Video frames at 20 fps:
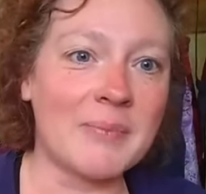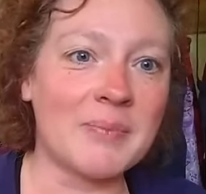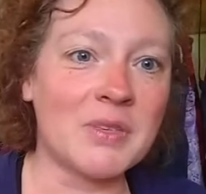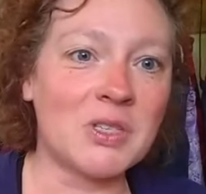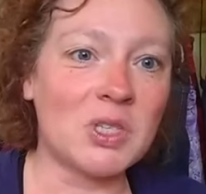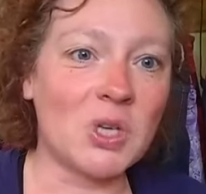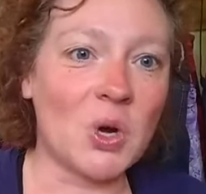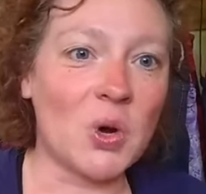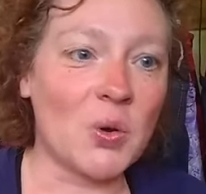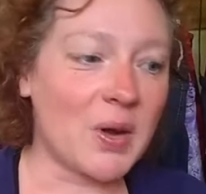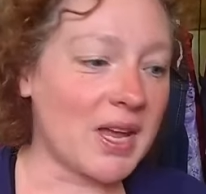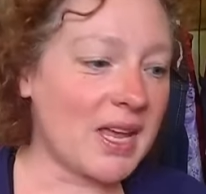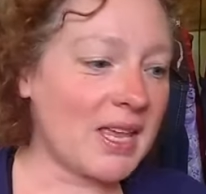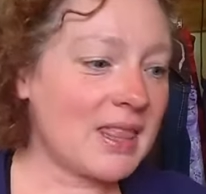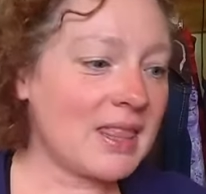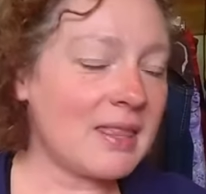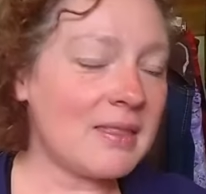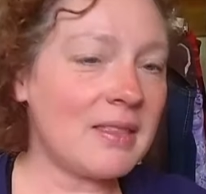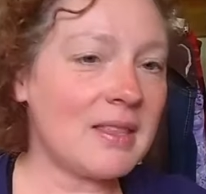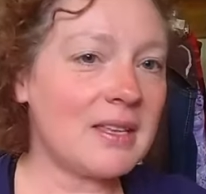So
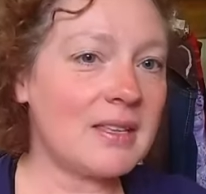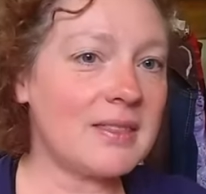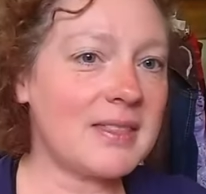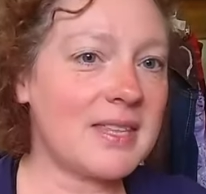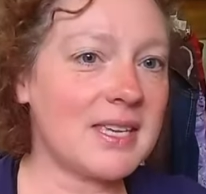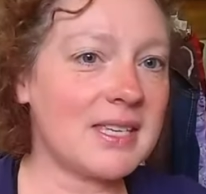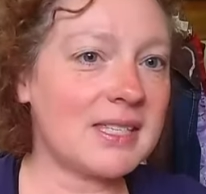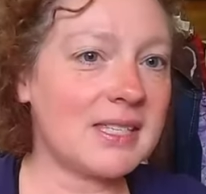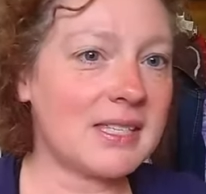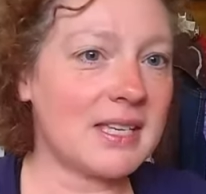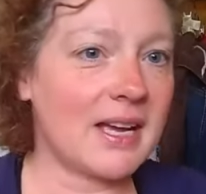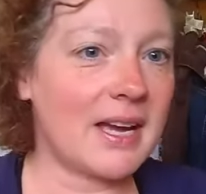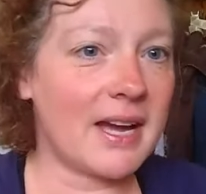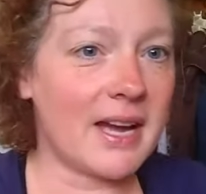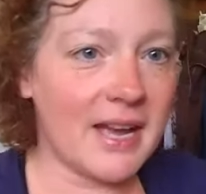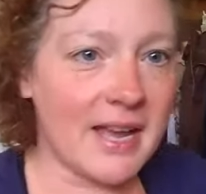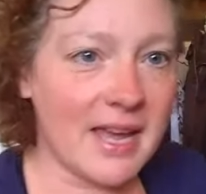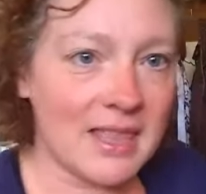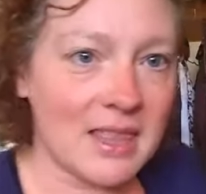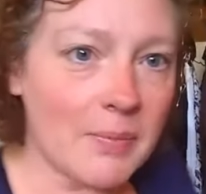
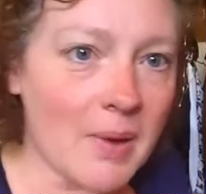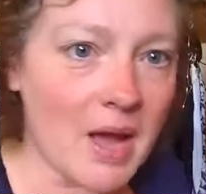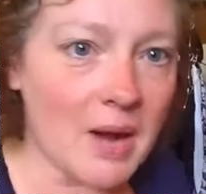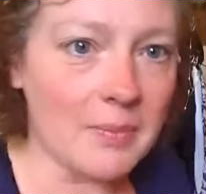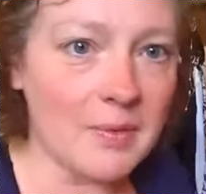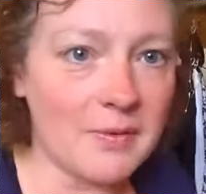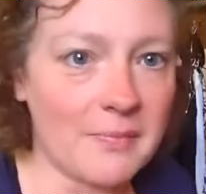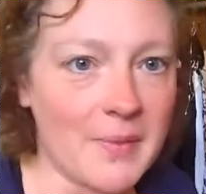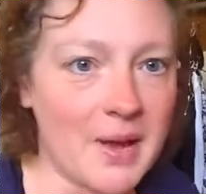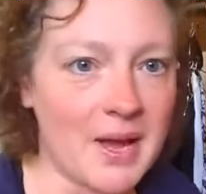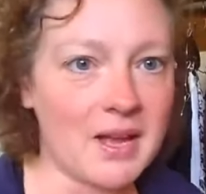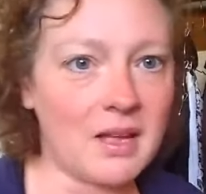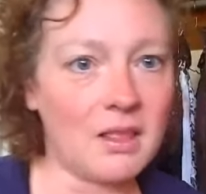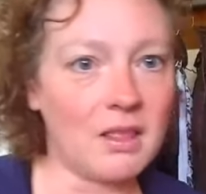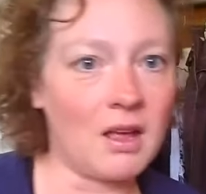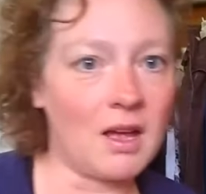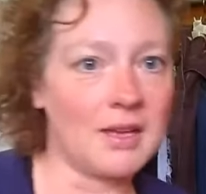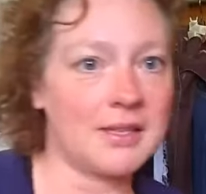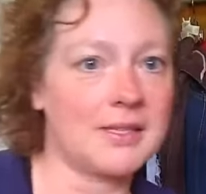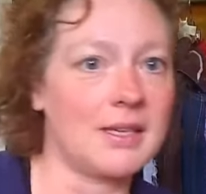in the bottom of my
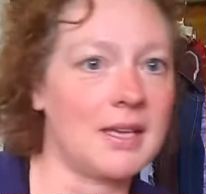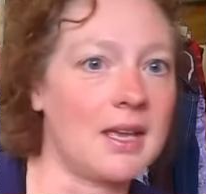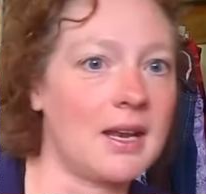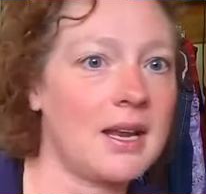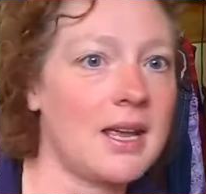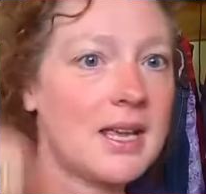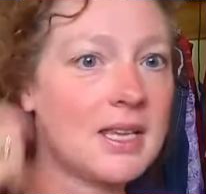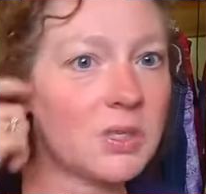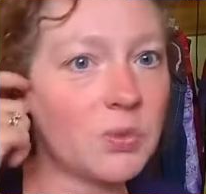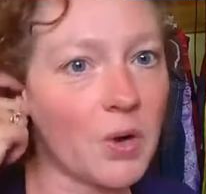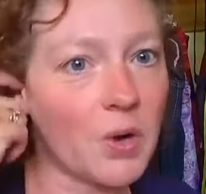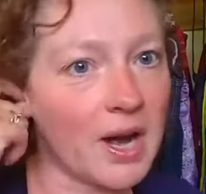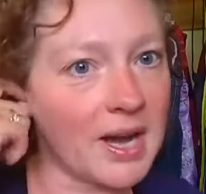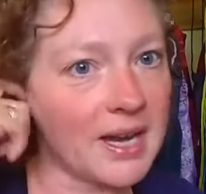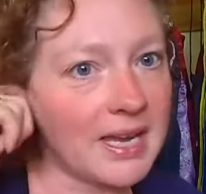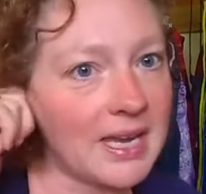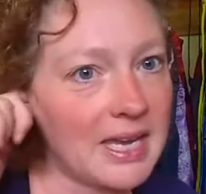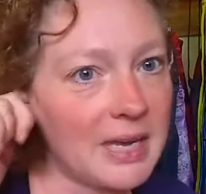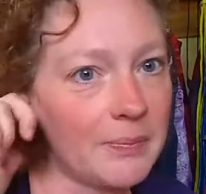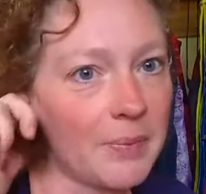closet is where I
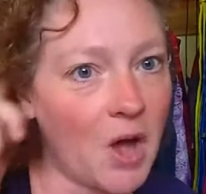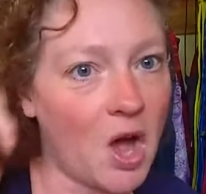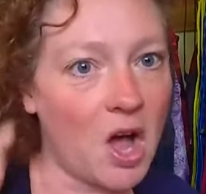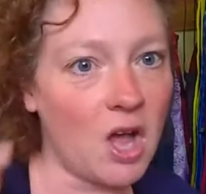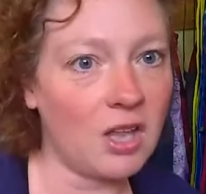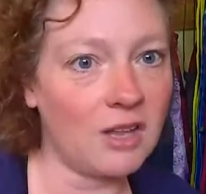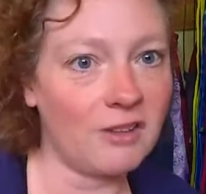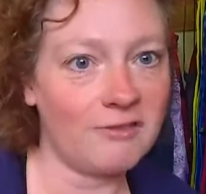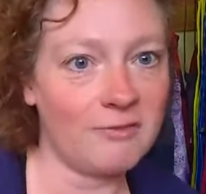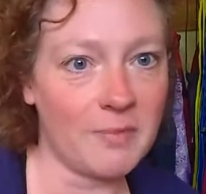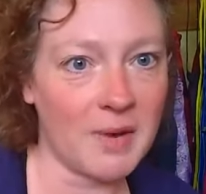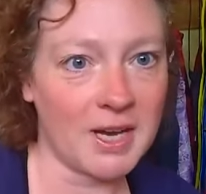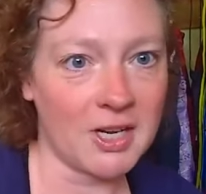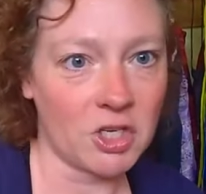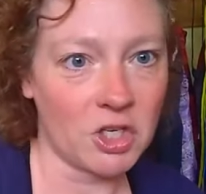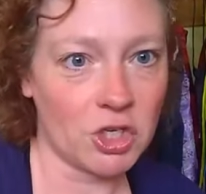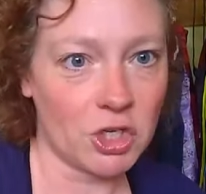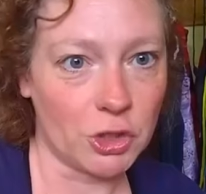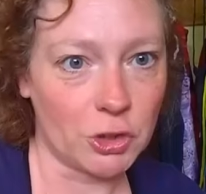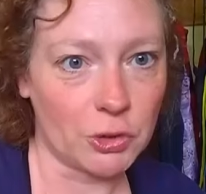keep all of my
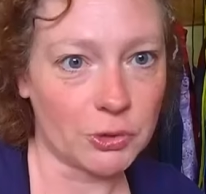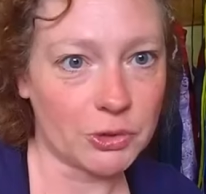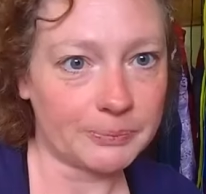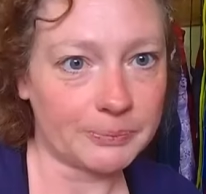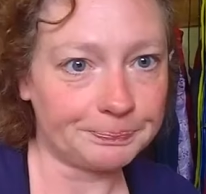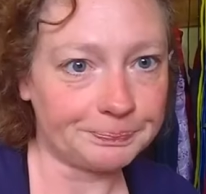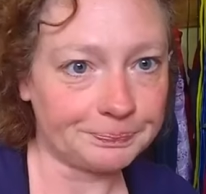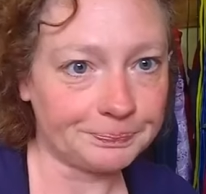shoes.